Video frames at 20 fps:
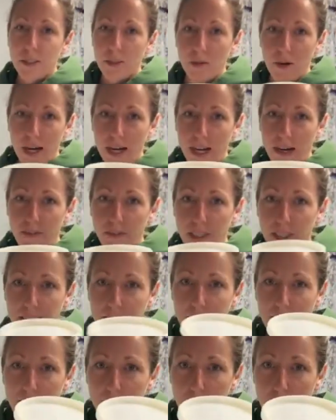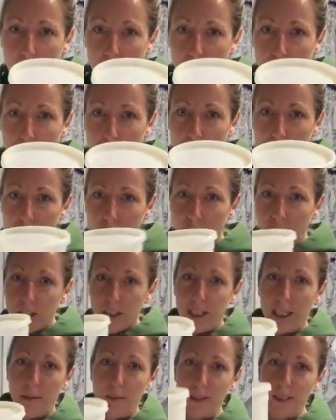So I have an established starter.
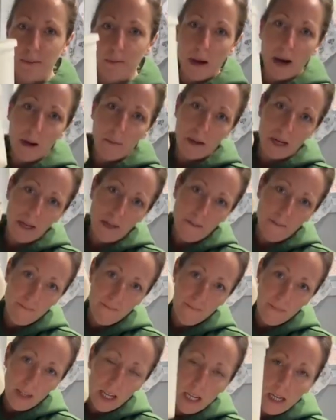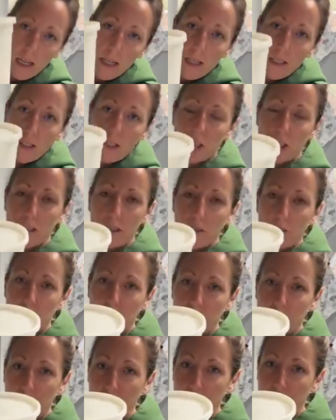Her name is Mama. She
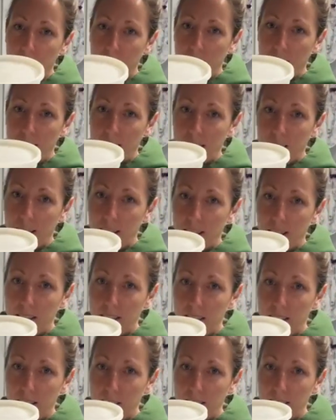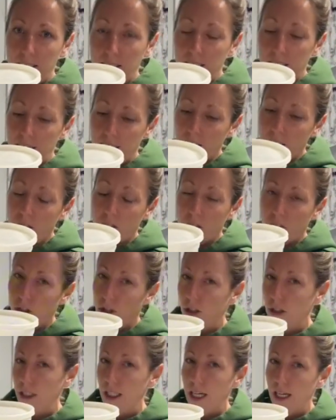was fed
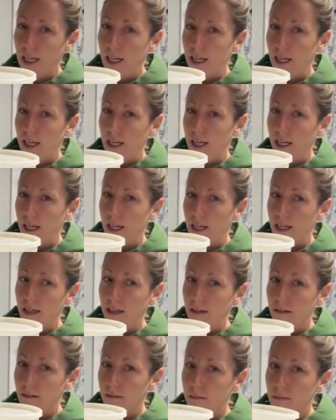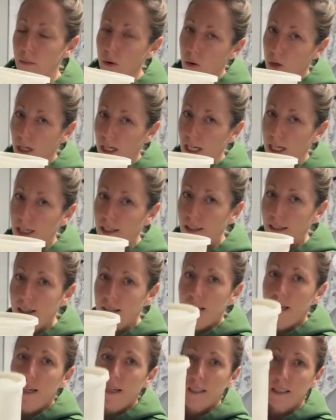yesterday morning.
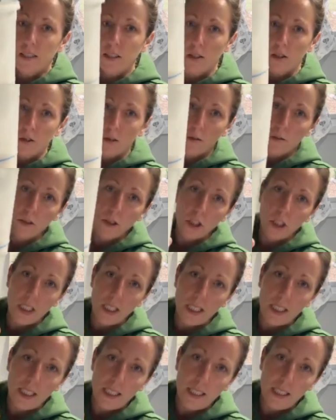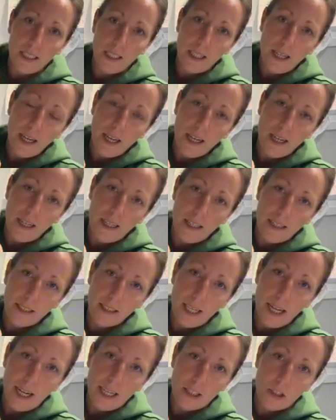So she
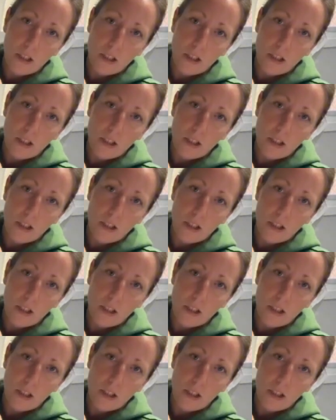has